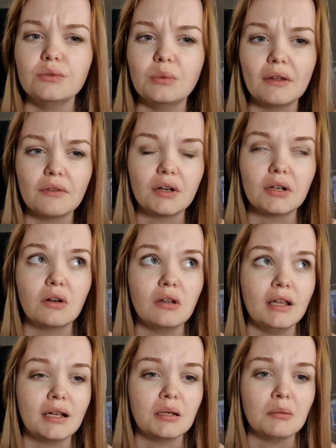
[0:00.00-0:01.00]
whether I got
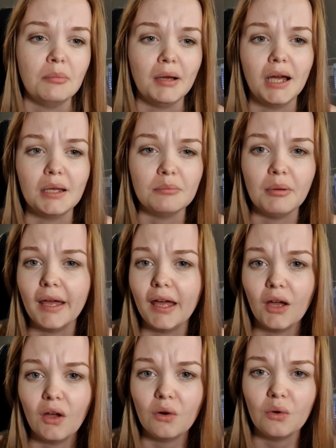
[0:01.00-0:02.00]
like a bad
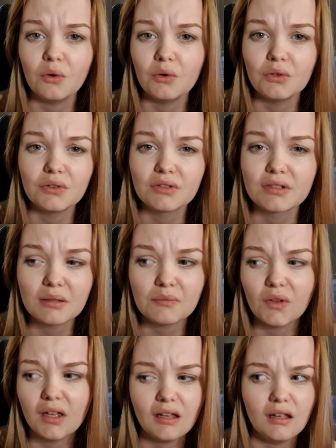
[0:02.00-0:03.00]
pair or
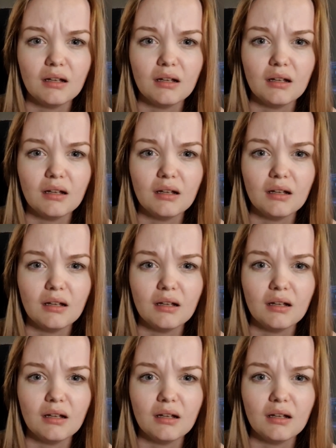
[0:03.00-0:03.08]
something,